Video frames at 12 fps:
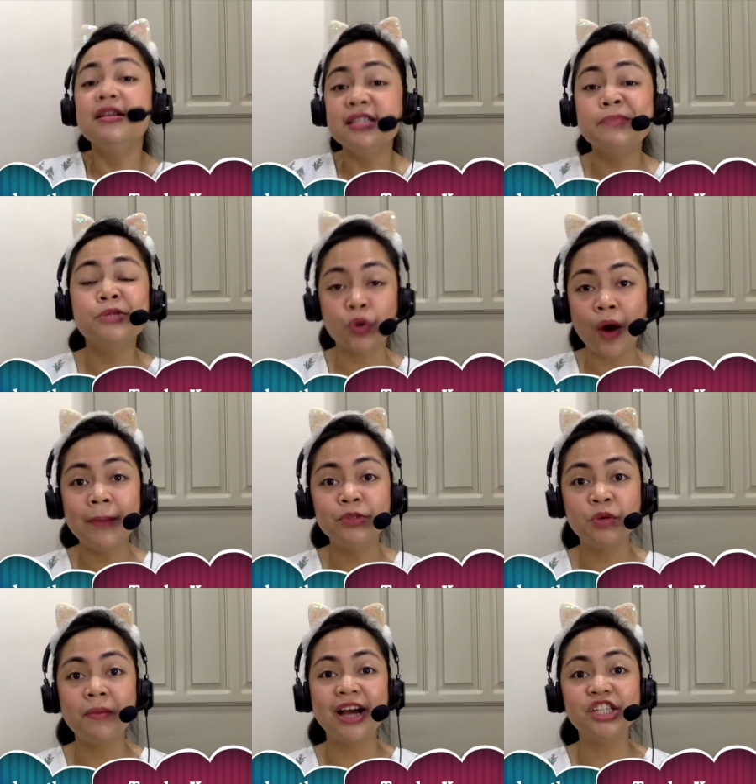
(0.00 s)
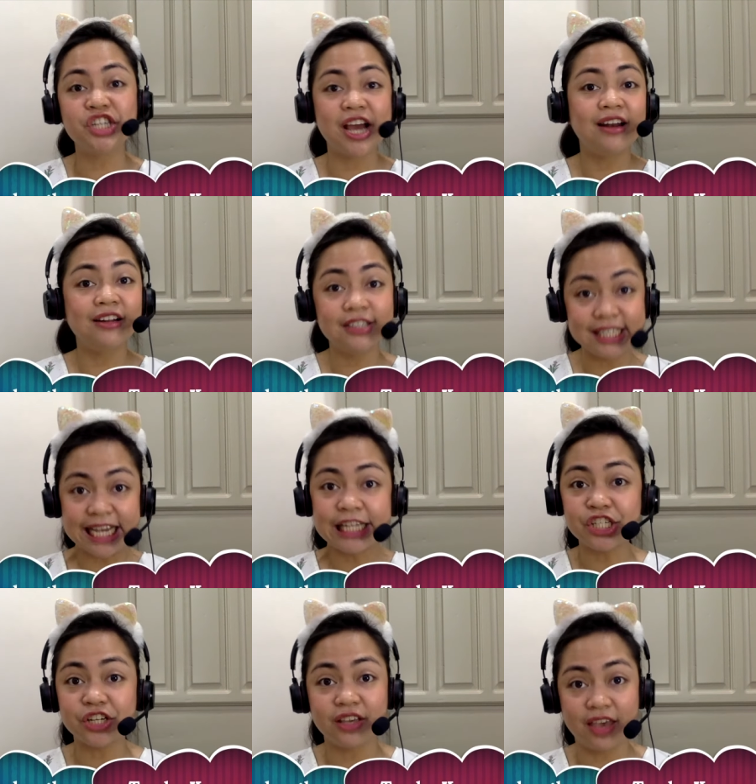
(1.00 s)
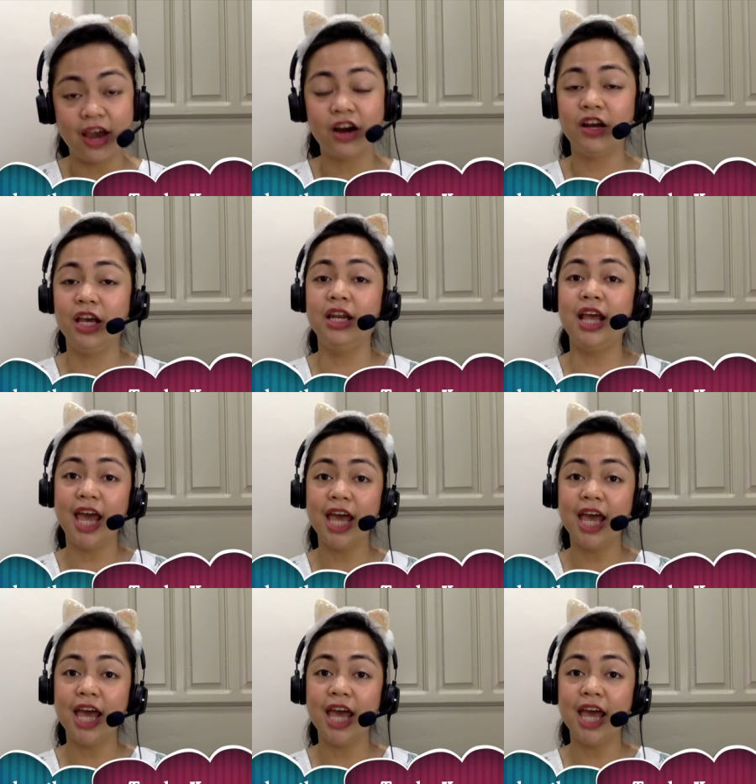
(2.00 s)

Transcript: subscribe to my channel, Teacha Karen.